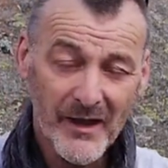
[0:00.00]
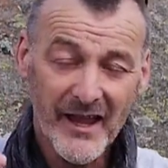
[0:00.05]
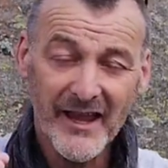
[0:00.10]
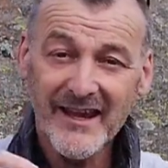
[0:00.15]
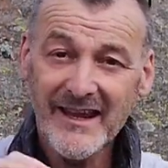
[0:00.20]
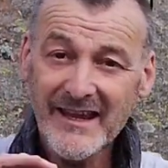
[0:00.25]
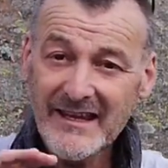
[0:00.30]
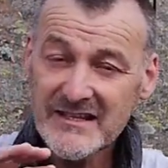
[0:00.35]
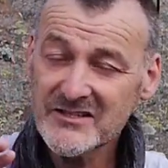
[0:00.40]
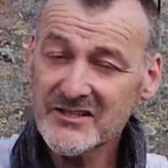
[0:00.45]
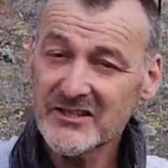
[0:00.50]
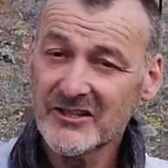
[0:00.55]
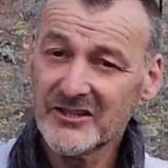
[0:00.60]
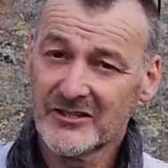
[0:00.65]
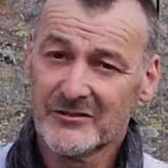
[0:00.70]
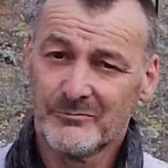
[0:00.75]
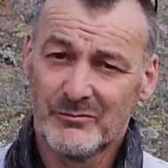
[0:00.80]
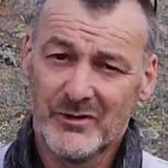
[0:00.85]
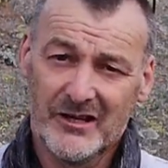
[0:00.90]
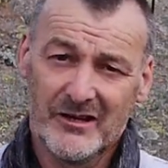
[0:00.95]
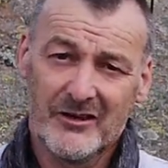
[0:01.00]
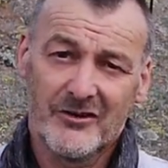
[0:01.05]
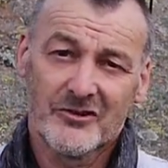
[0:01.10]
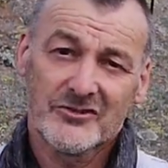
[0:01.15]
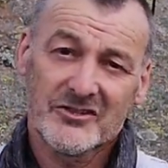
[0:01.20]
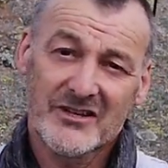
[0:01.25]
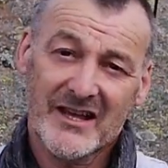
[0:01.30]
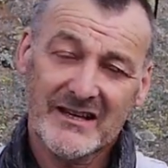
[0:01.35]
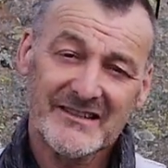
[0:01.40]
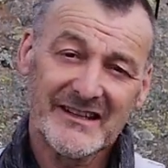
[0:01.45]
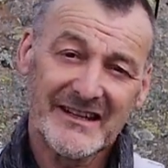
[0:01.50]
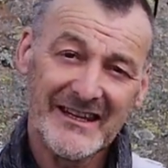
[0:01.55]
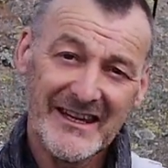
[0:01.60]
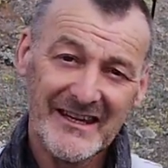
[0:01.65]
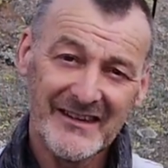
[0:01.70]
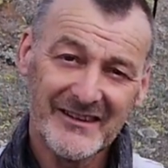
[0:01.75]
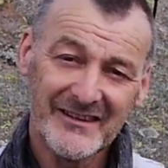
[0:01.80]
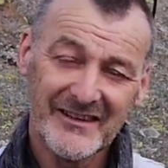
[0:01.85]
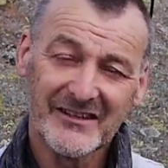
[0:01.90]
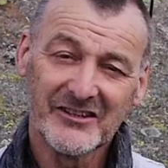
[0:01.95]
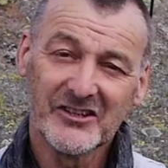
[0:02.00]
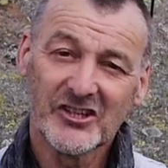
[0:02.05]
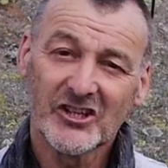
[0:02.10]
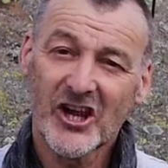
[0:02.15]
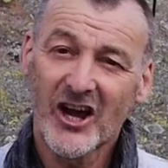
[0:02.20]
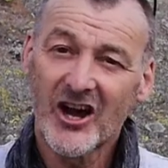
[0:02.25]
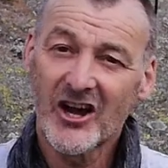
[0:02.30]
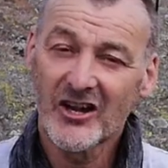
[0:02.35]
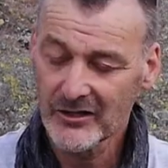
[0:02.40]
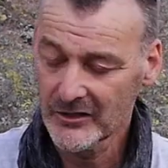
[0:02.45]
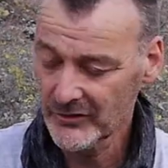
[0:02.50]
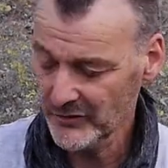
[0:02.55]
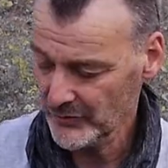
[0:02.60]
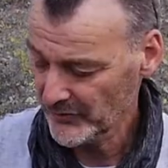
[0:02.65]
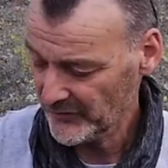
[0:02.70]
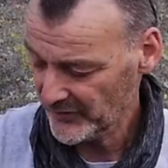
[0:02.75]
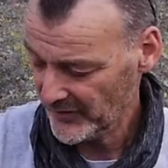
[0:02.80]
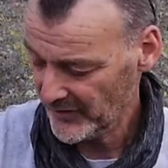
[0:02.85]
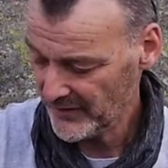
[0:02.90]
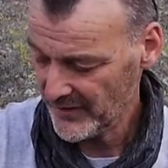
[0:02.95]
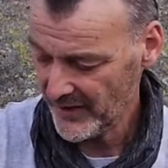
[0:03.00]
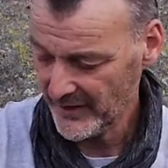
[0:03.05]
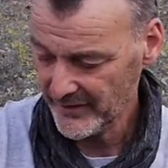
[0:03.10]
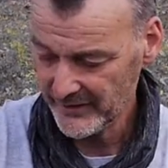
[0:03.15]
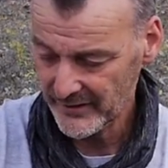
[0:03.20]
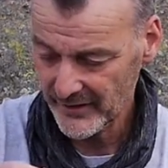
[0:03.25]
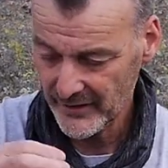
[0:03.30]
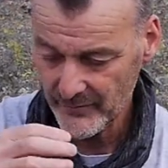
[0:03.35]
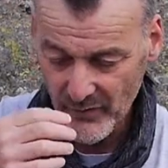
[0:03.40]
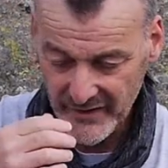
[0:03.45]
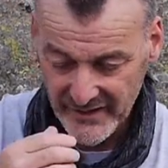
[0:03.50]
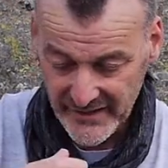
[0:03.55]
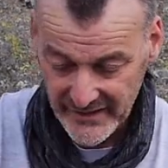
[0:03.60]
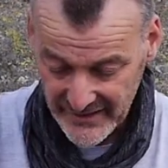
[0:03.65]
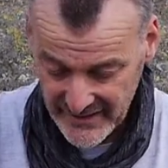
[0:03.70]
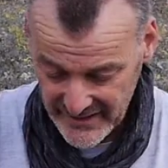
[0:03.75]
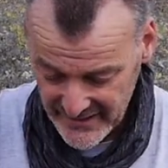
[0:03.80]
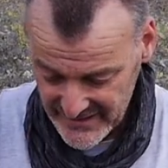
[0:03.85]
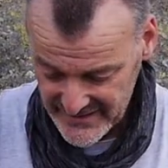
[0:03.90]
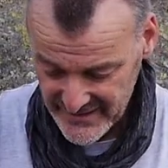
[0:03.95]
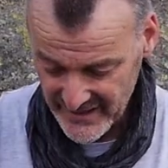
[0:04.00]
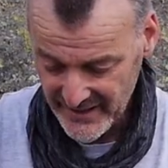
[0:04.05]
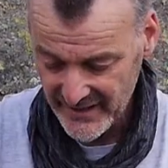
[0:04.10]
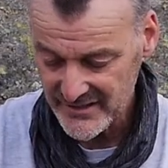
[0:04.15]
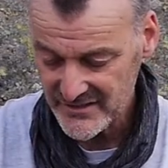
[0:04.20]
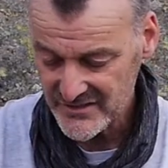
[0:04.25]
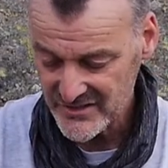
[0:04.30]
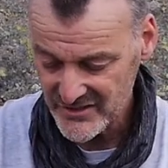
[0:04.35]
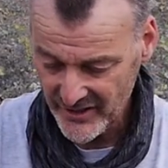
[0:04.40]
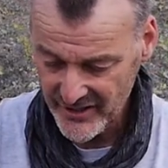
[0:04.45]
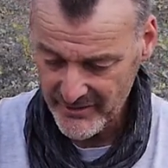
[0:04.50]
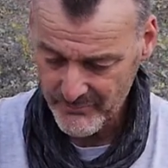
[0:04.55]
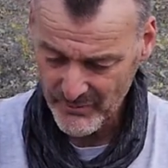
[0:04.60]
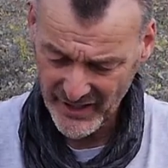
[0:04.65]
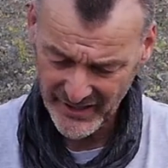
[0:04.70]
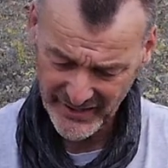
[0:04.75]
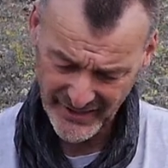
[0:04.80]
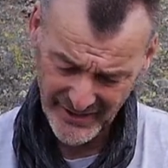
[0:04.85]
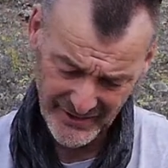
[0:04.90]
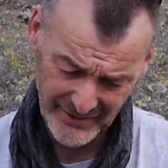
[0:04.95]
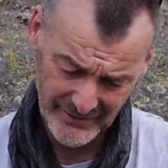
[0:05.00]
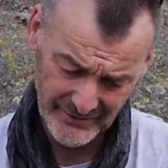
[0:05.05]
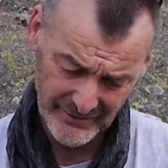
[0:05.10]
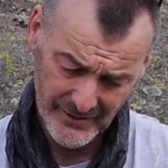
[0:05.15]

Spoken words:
It isn't going to be lost. That's the key thing. You can't lose it then, and when you need it, it's straight back in.